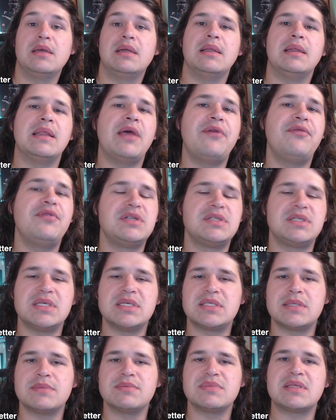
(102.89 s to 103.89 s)
leverage
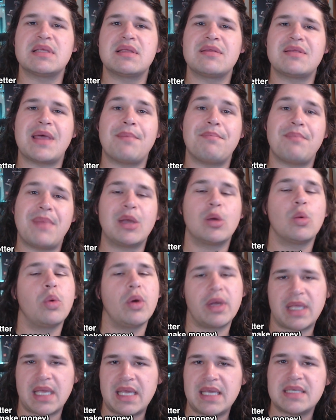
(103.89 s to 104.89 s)
systems that make
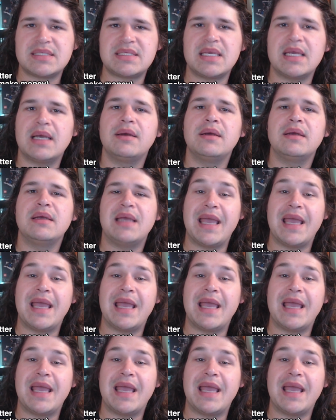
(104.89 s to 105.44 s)
work easier,